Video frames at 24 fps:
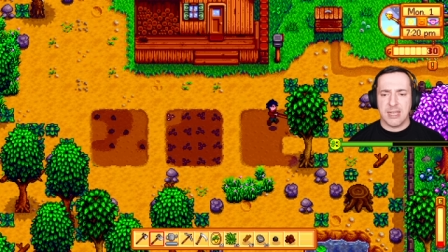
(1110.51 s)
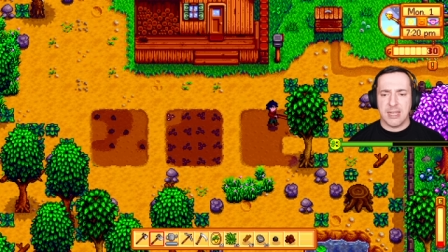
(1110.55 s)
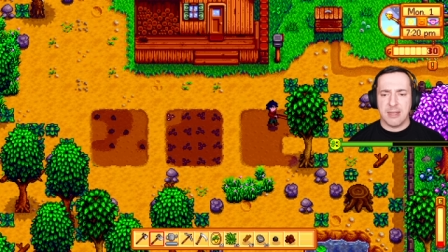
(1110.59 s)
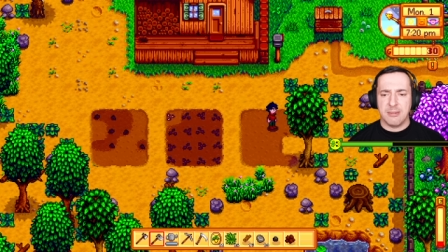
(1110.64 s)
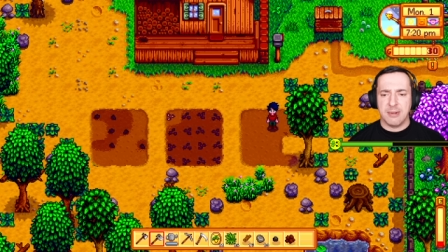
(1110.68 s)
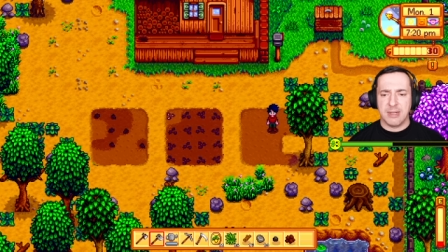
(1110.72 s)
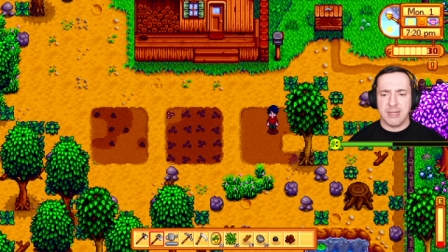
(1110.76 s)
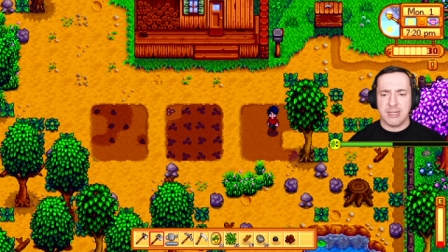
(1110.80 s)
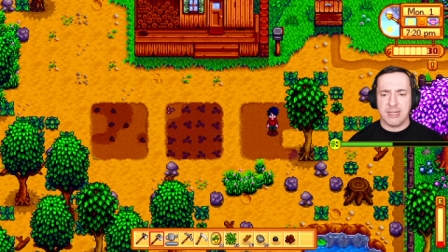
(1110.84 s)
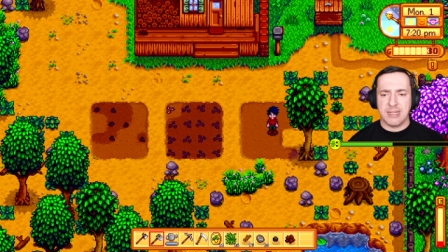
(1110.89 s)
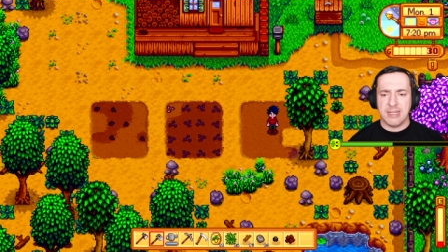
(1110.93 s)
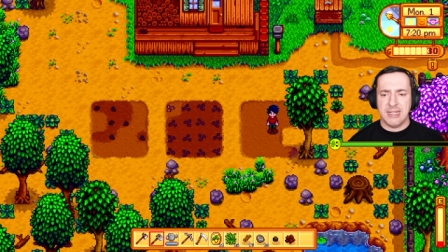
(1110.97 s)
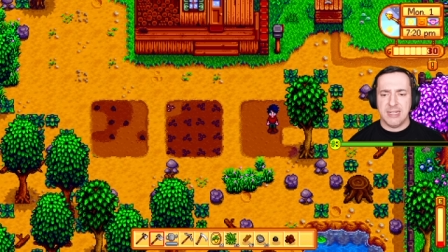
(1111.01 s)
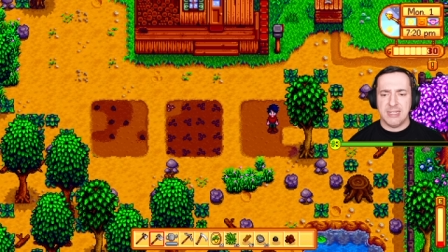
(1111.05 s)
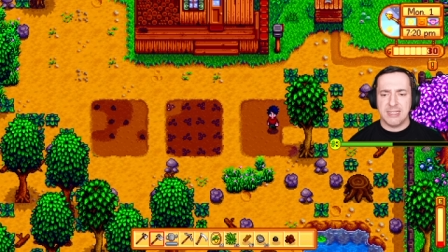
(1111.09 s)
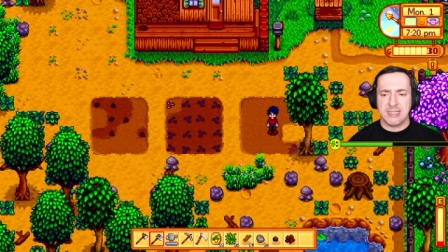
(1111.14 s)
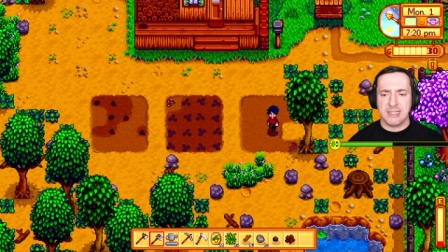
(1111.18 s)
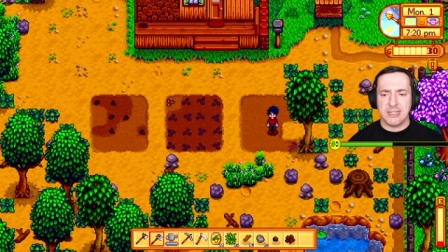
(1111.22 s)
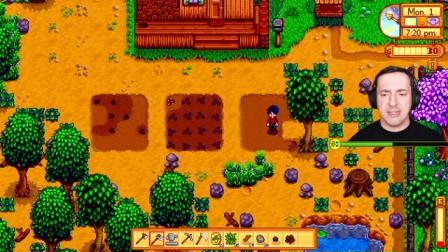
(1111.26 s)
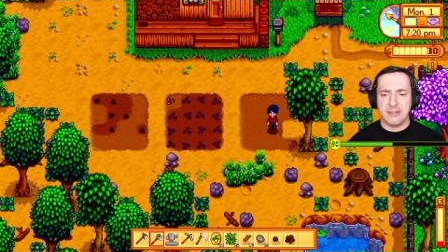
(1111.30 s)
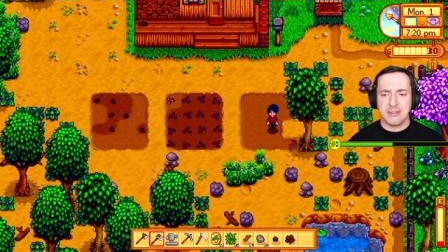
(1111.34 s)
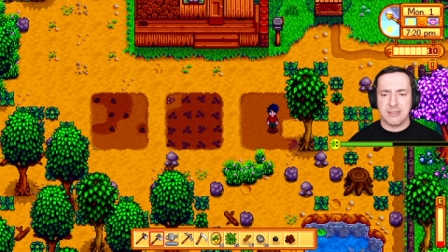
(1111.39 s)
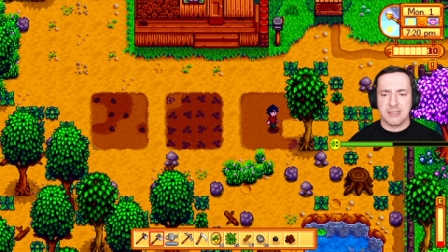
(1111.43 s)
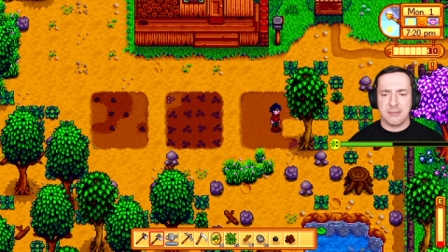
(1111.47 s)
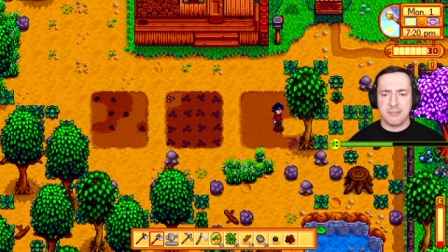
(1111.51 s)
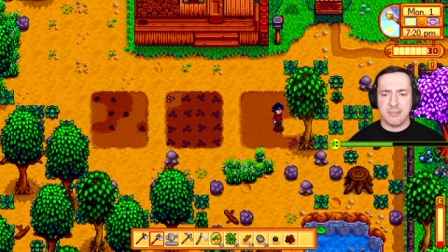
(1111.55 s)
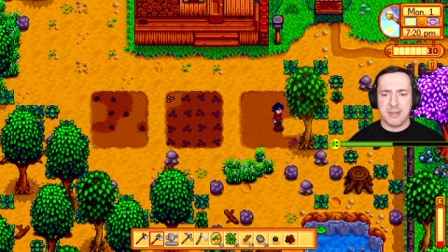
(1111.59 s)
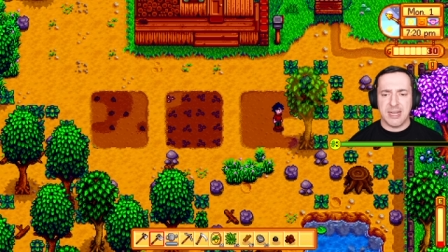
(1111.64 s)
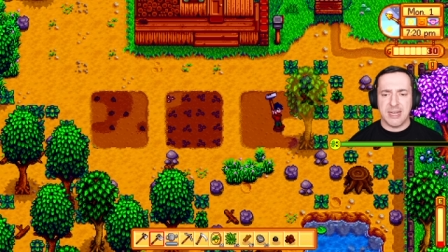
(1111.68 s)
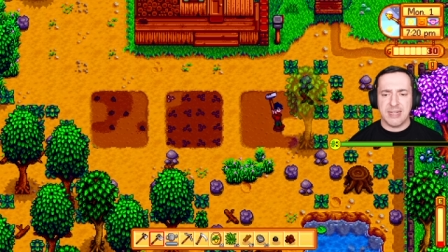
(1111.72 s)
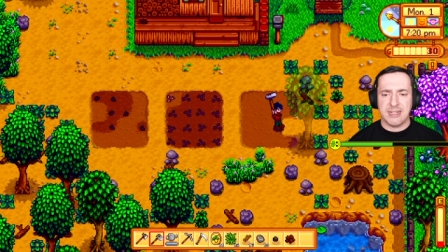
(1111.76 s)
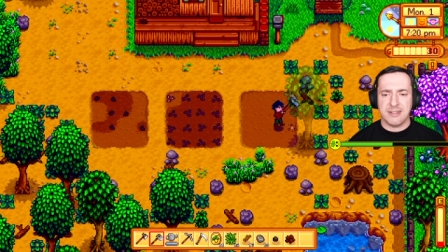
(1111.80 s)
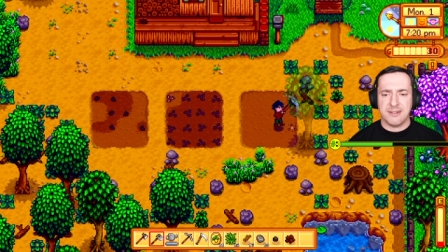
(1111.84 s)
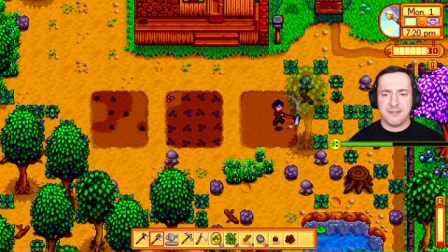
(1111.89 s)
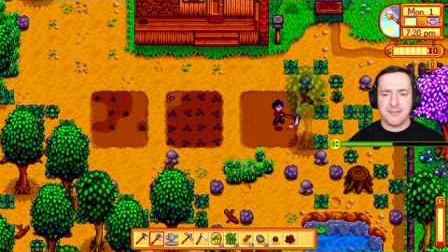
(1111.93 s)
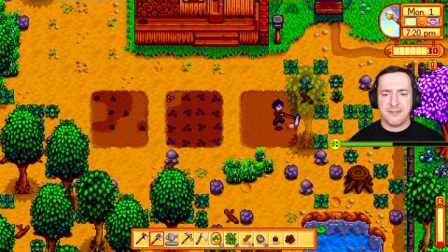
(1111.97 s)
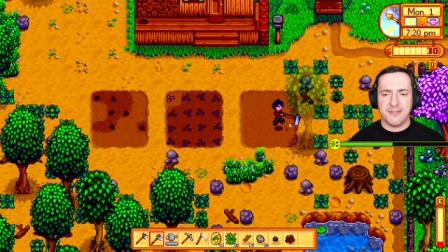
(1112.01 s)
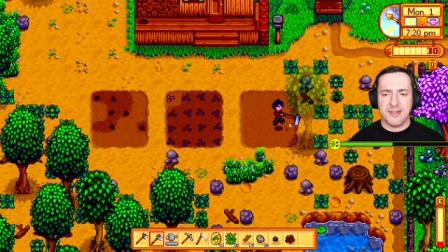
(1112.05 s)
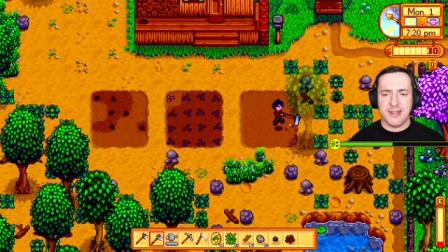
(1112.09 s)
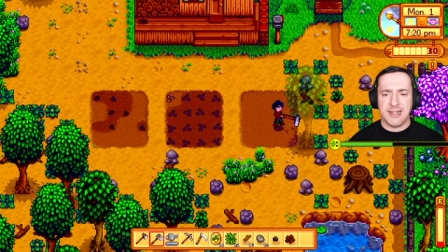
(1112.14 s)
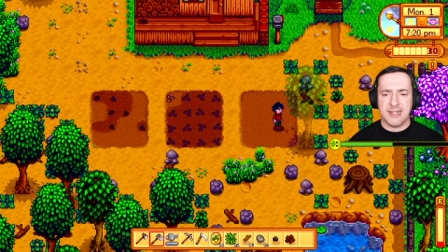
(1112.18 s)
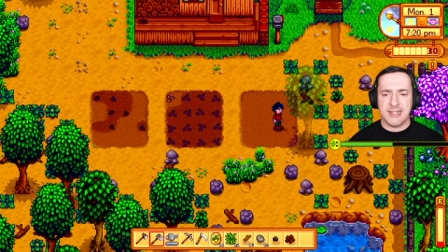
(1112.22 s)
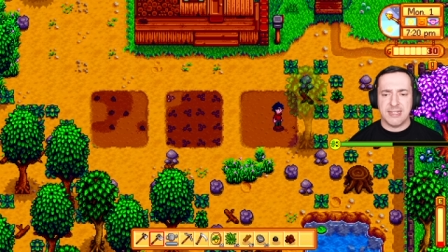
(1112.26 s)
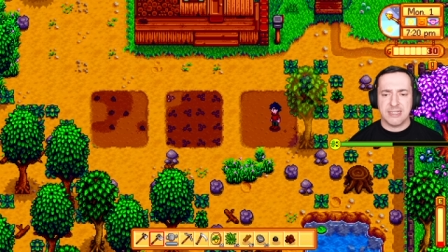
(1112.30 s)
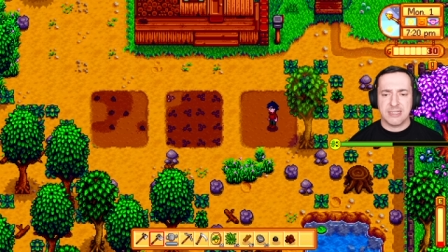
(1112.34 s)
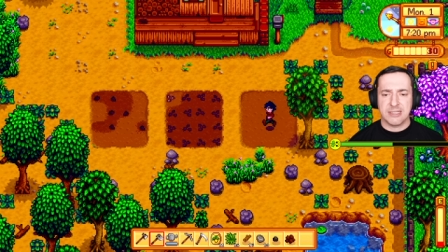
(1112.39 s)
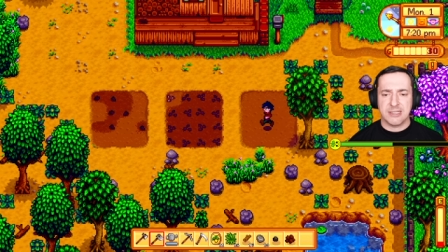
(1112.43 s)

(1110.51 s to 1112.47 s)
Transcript: and we're going to need to go to bed fairly